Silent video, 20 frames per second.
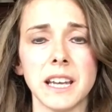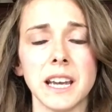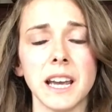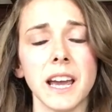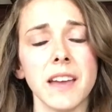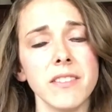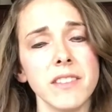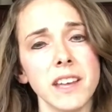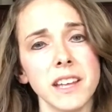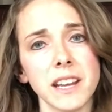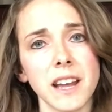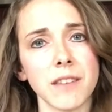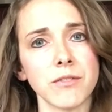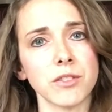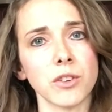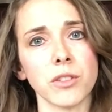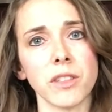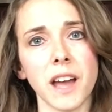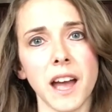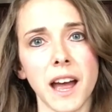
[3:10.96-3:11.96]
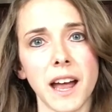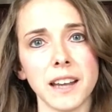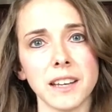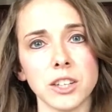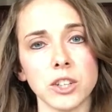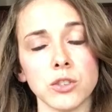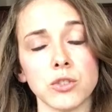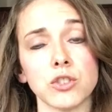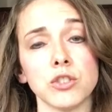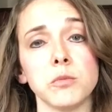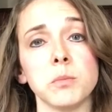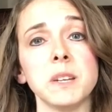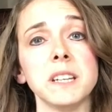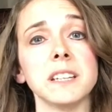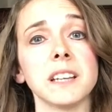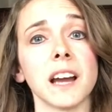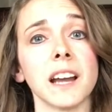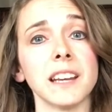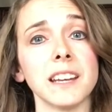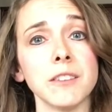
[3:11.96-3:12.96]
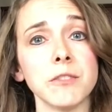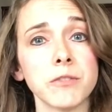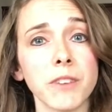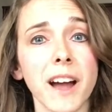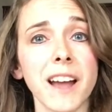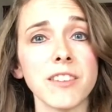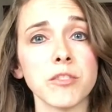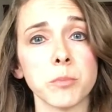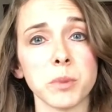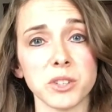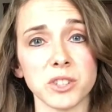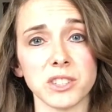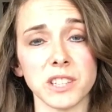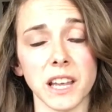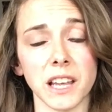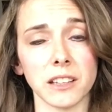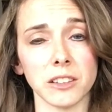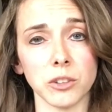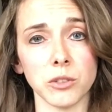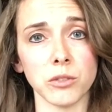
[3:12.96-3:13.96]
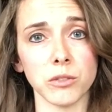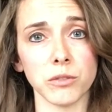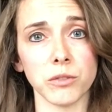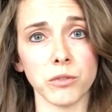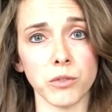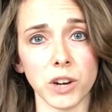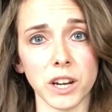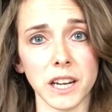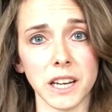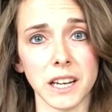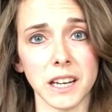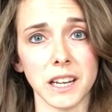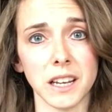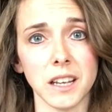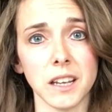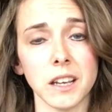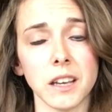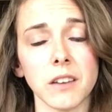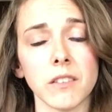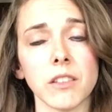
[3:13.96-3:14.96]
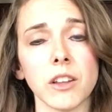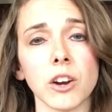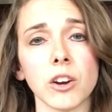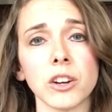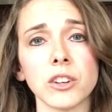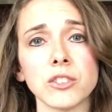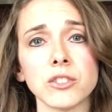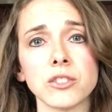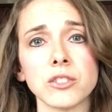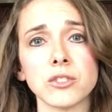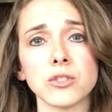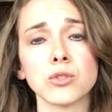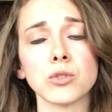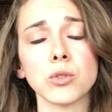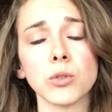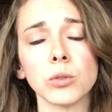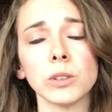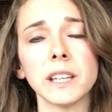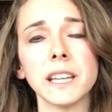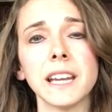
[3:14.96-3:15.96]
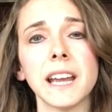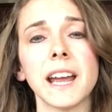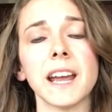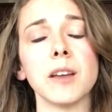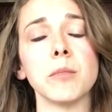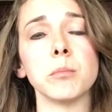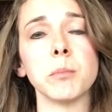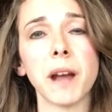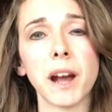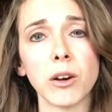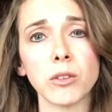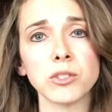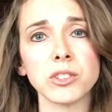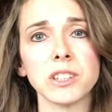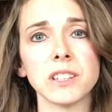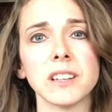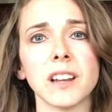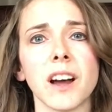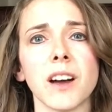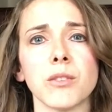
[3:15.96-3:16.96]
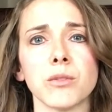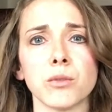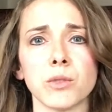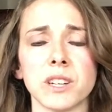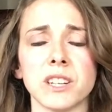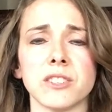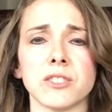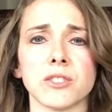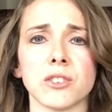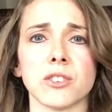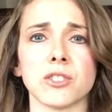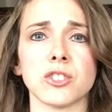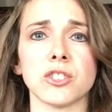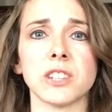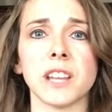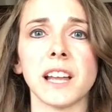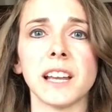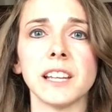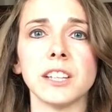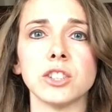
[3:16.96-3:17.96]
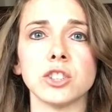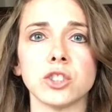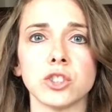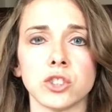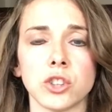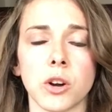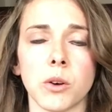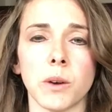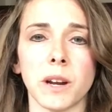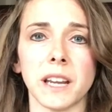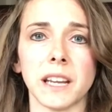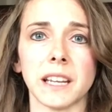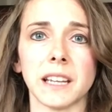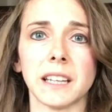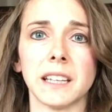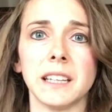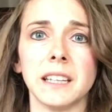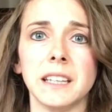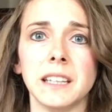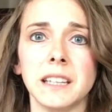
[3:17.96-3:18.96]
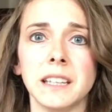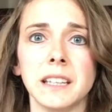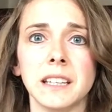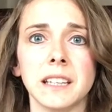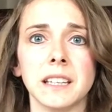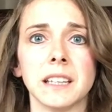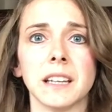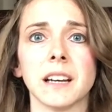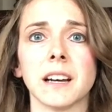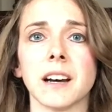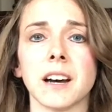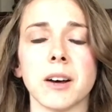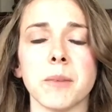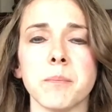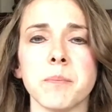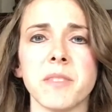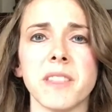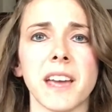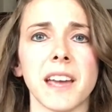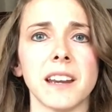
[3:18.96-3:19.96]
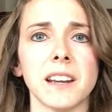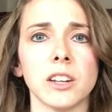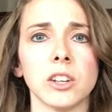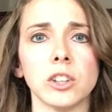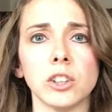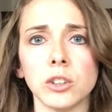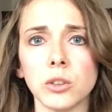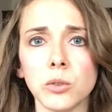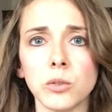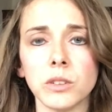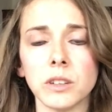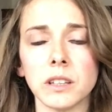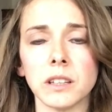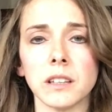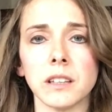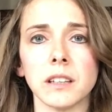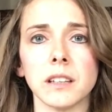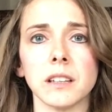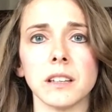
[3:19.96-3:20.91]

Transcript: And then after that, you should be 95% gluten-free. There is truly a mountain of research that is showing that gluten